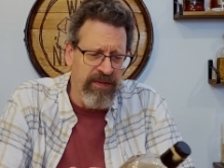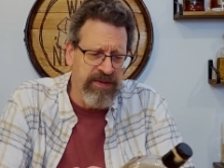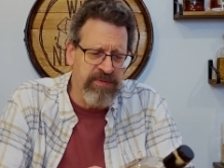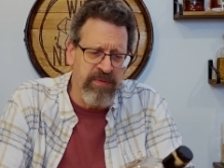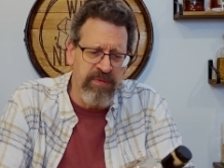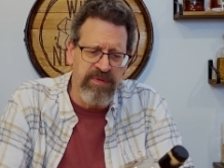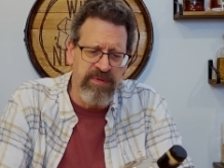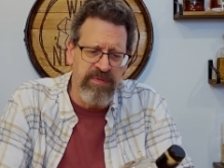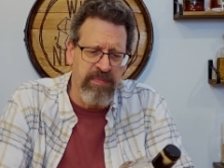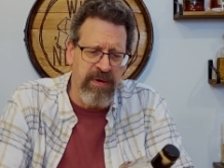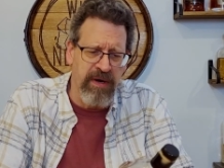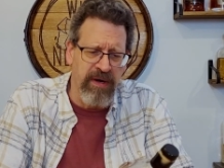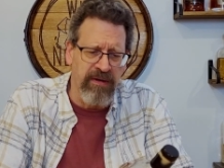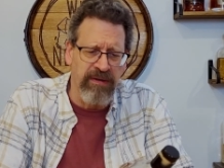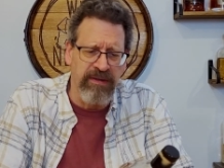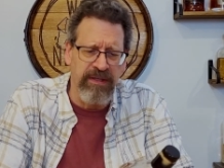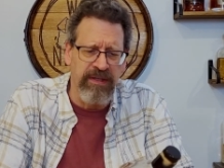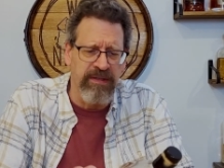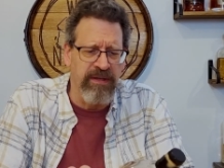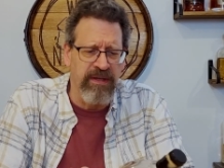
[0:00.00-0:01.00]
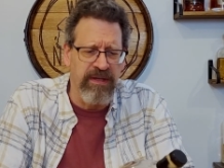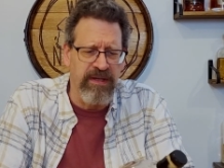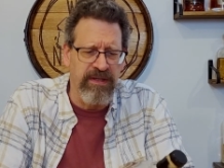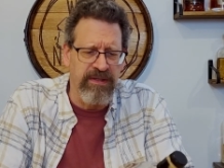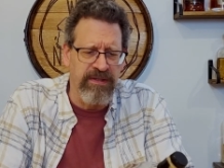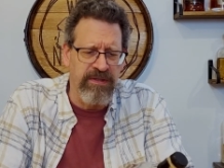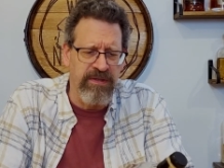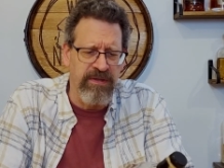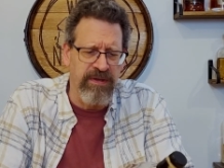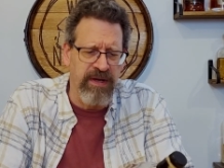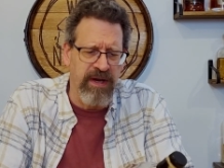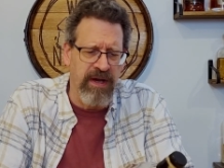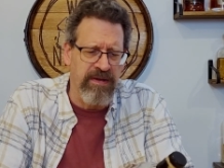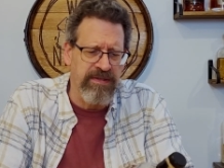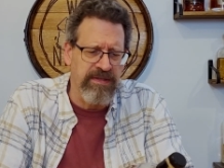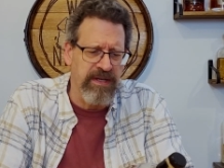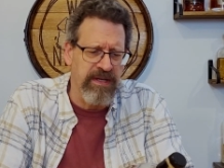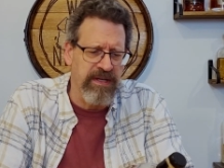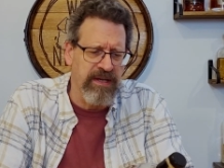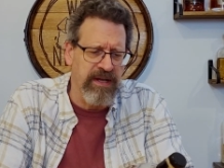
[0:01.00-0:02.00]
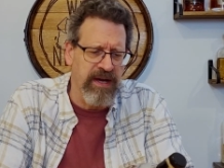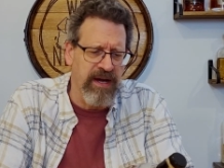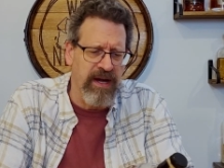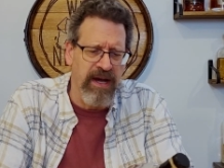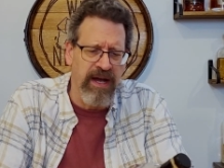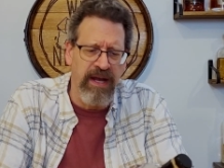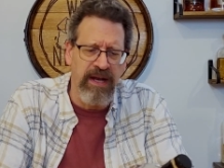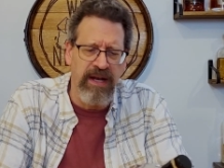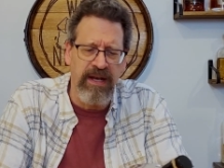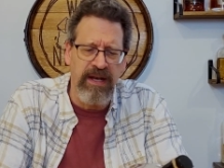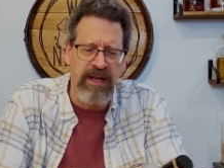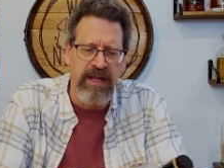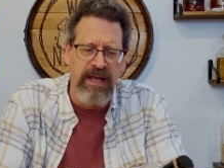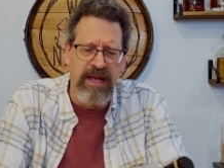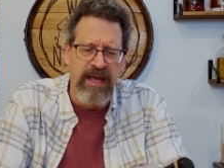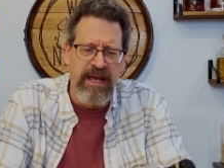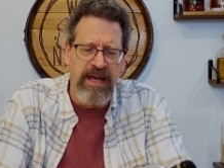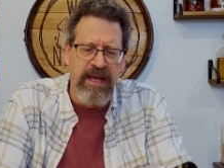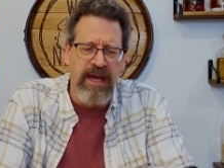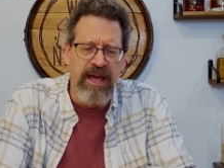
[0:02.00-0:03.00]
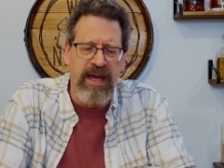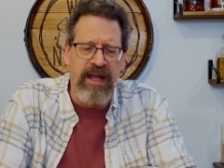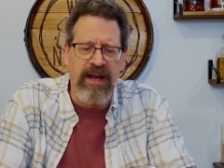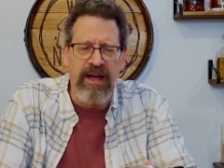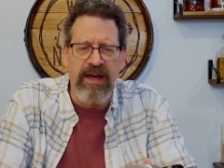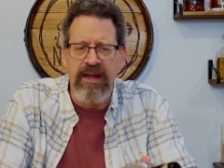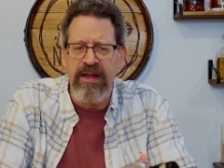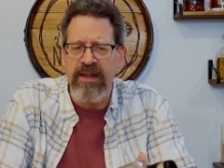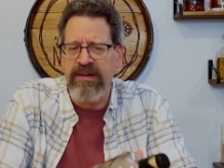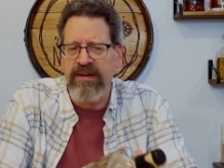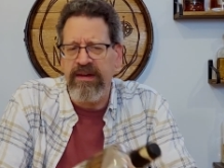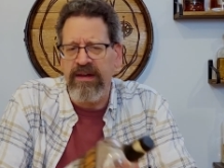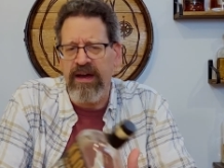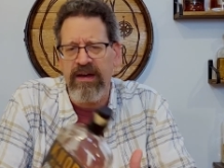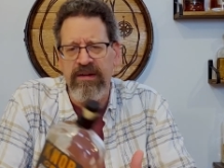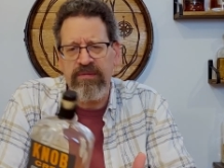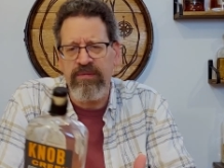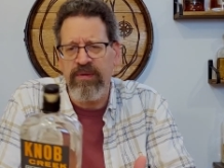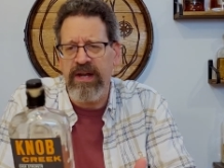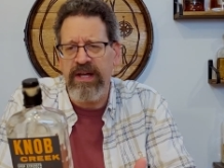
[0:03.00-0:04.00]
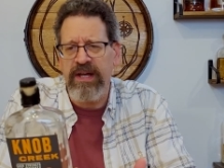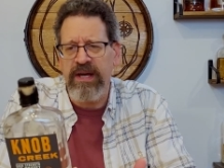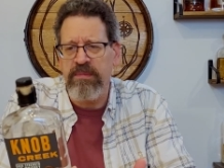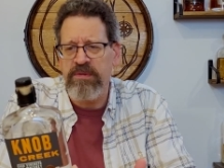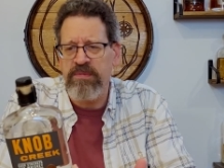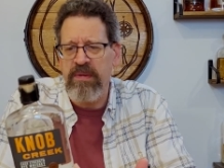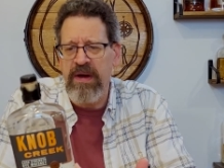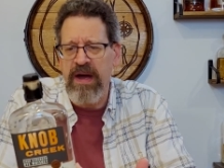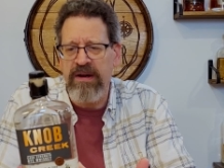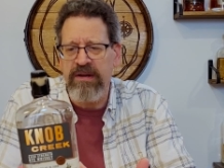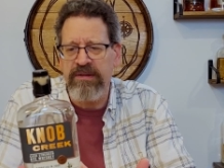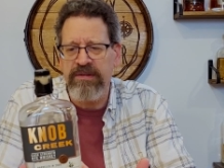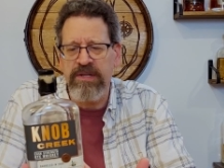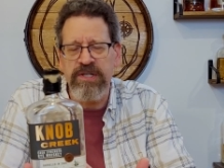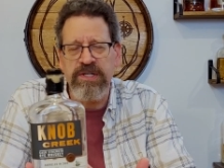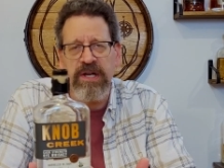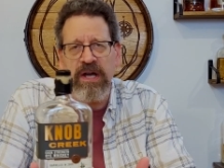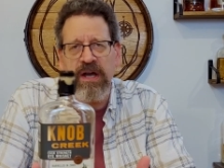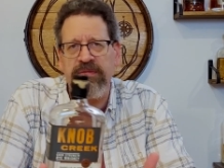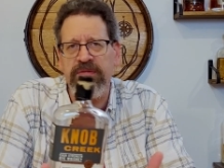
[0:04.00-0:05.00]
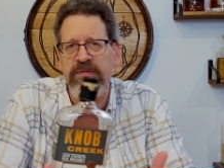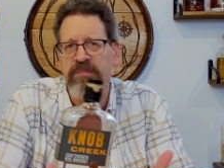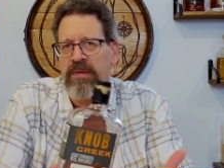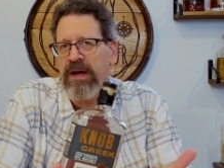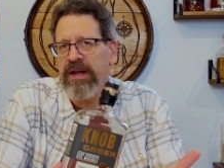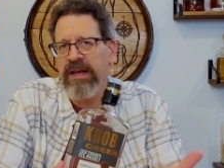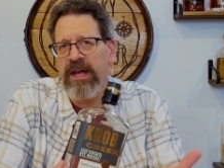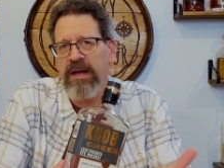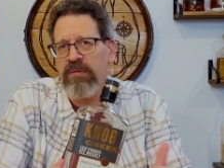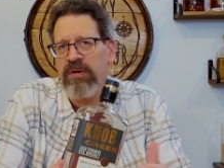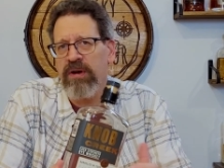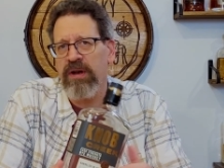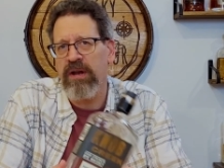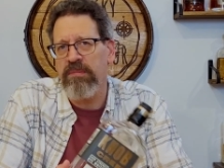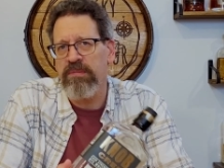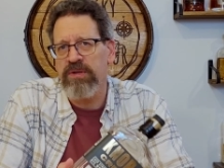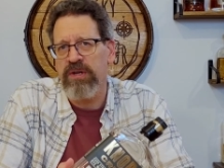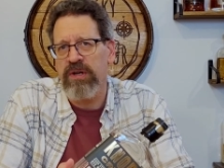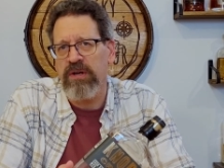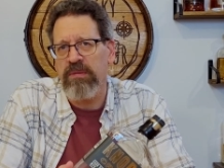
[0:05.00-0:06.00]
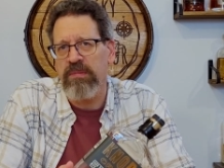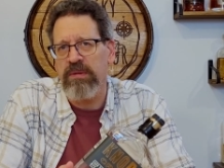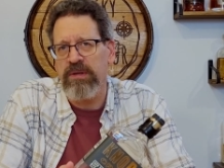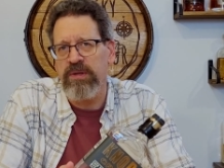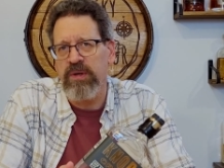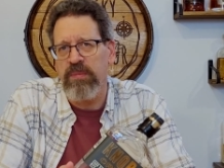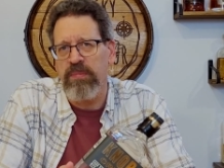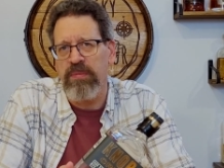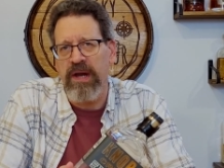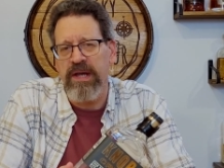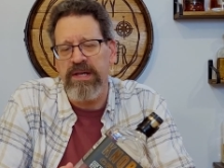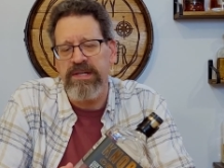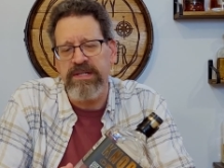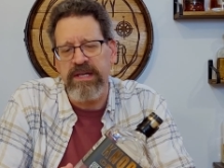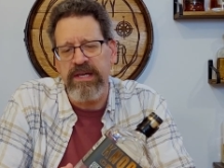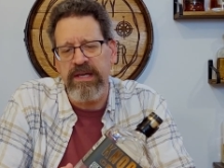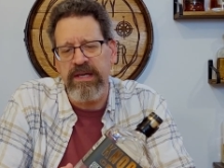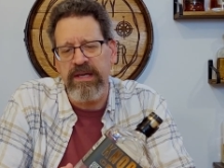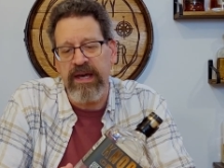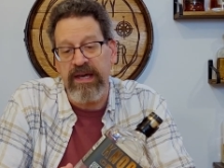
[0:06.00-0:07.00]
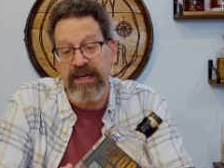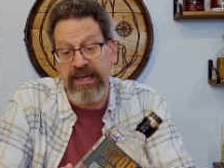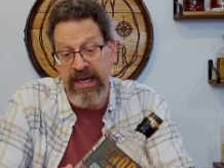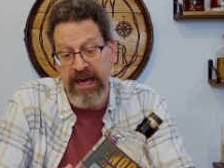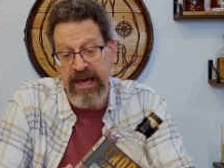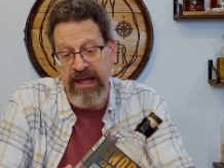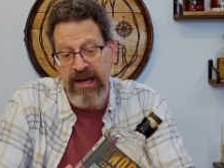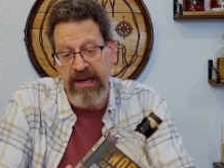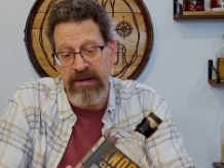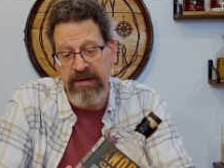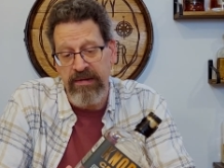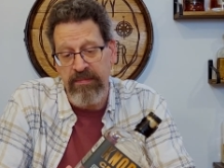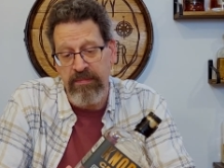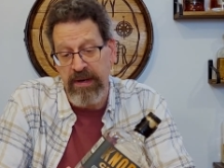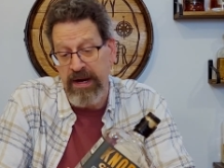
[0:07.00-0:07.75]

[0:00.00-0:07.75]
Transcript: This one was barreled in, in 2009, and and and when it comes back on the shelf in my neighborhood, I'm sure it'll be too pricey again.